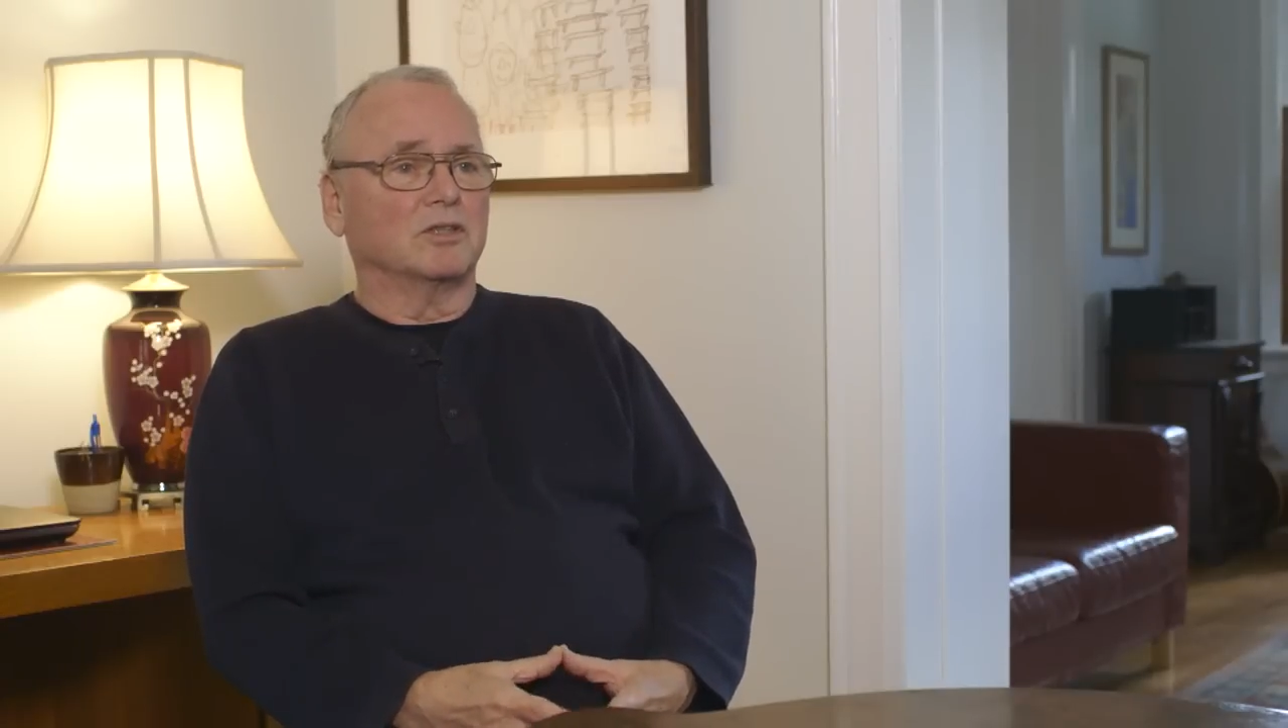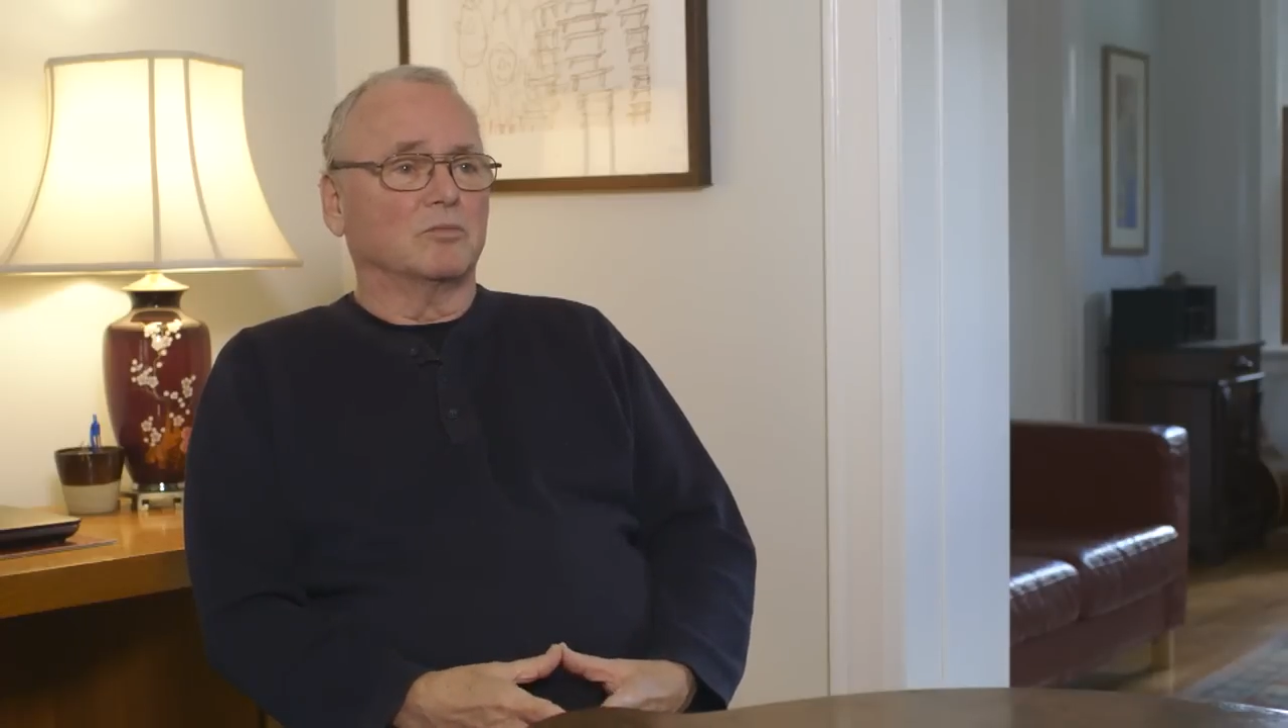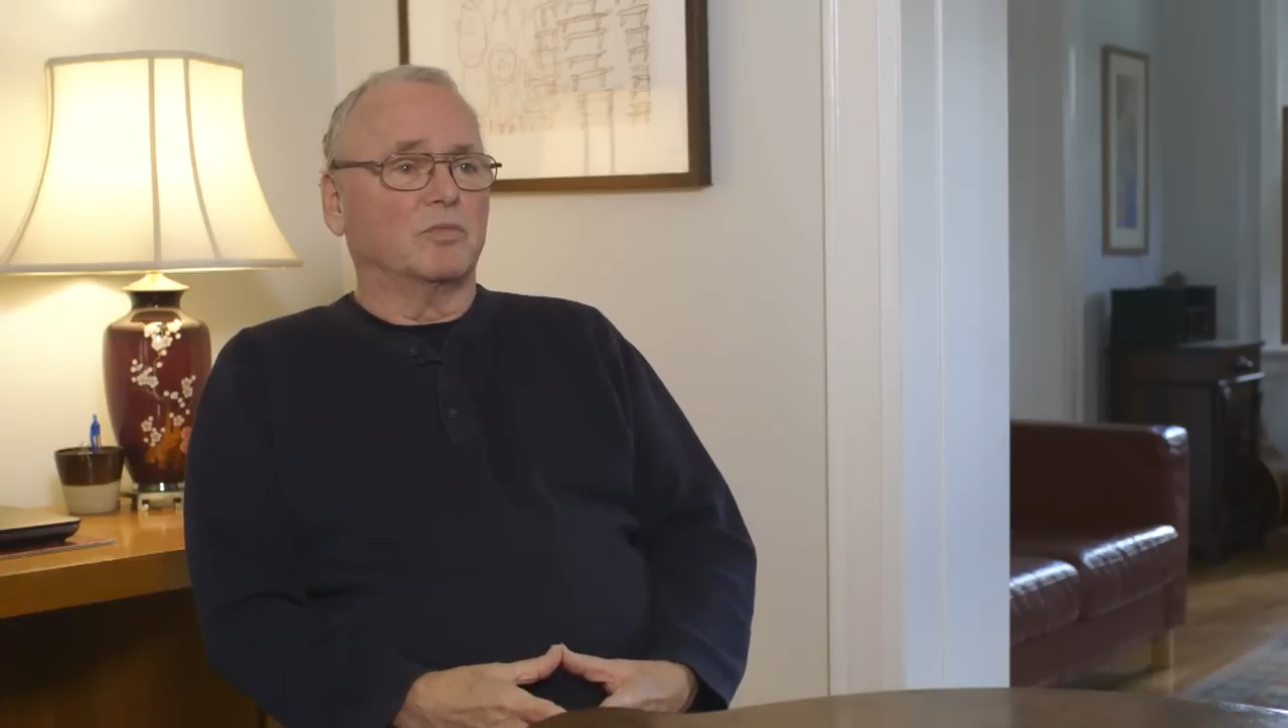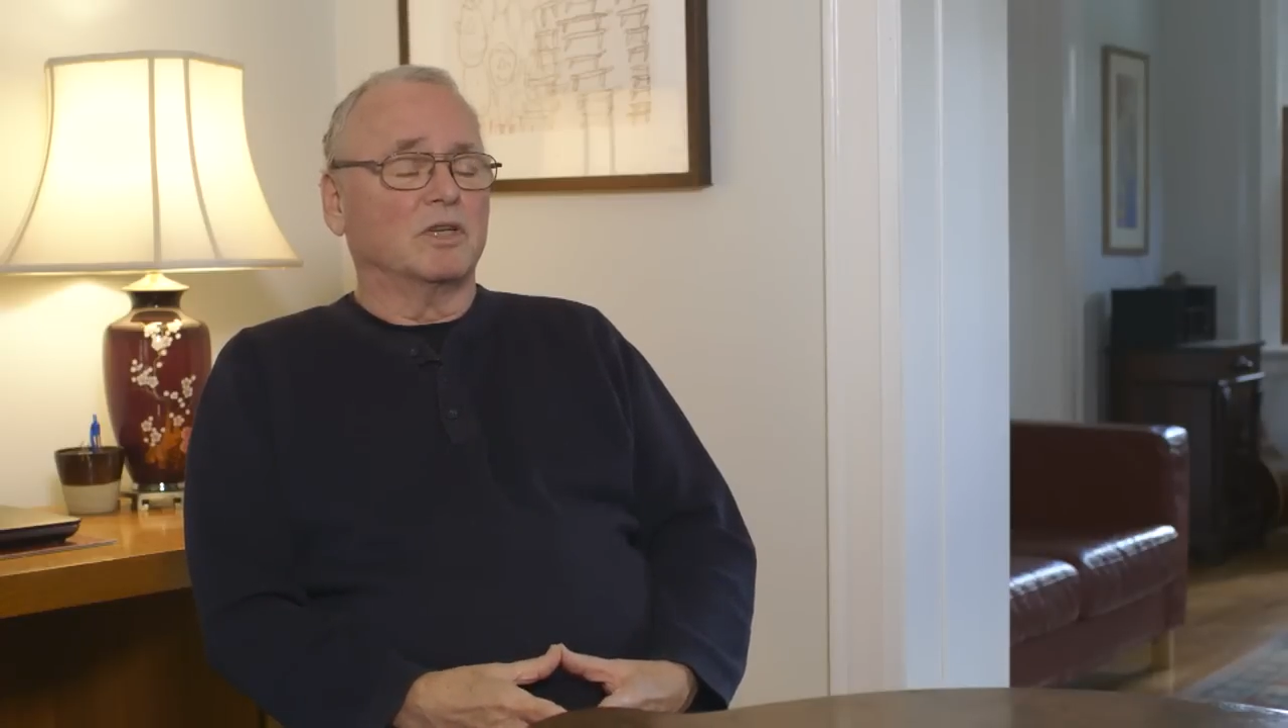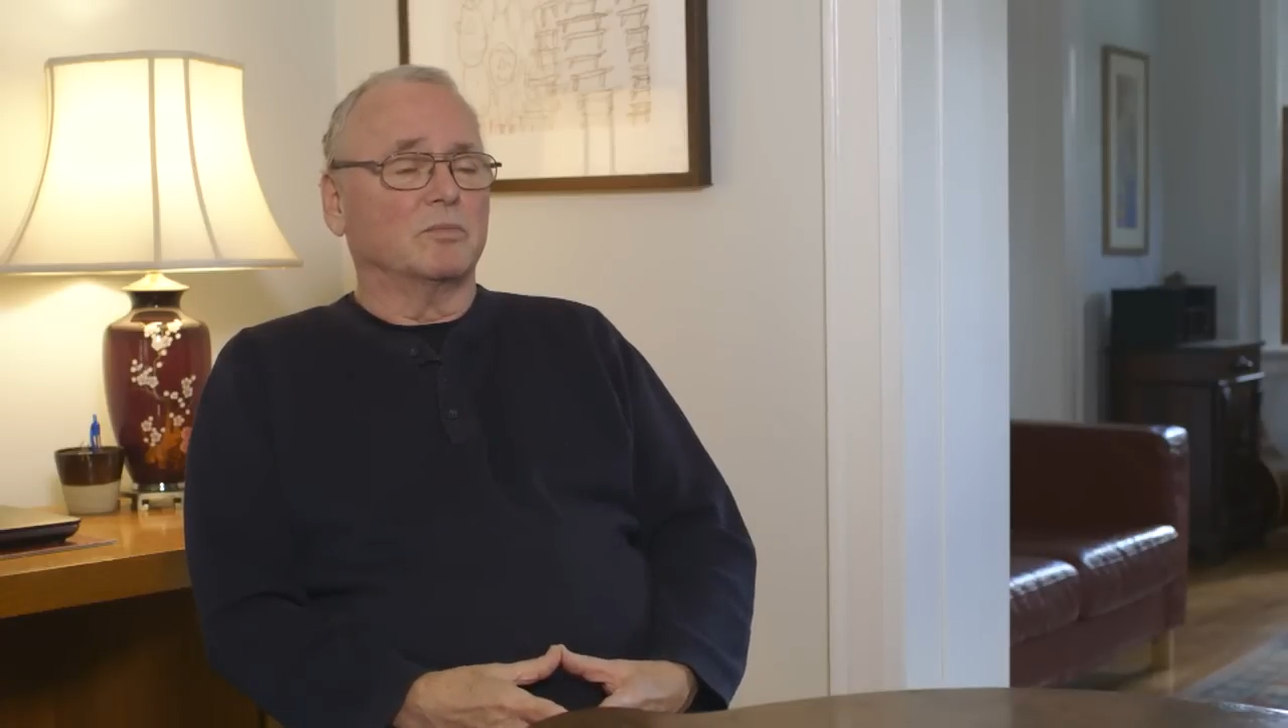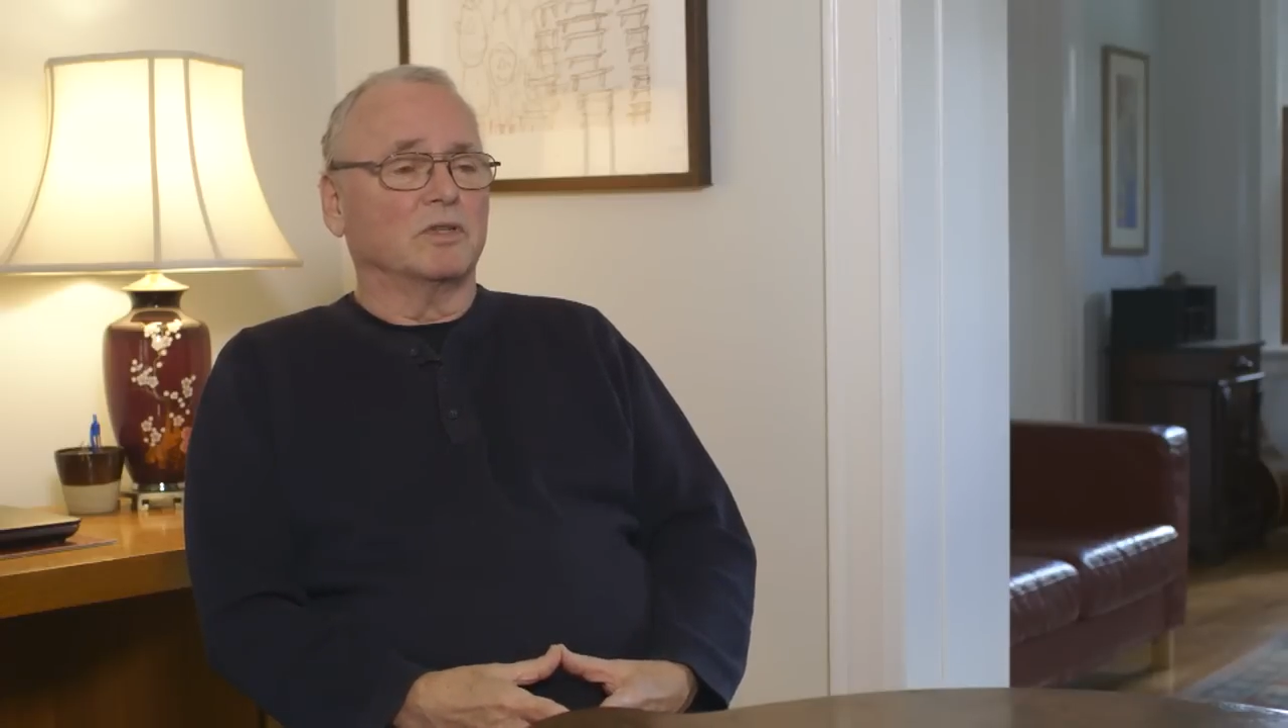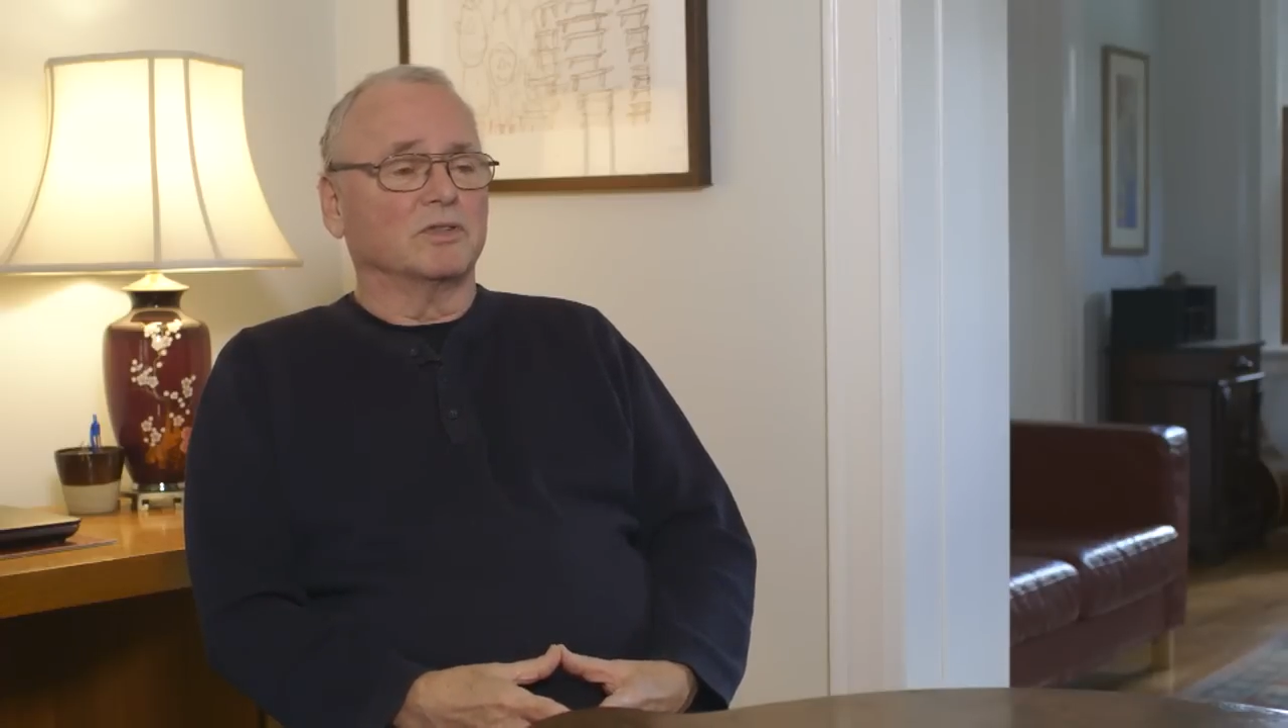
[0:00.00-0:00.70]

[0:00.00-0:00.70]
and people.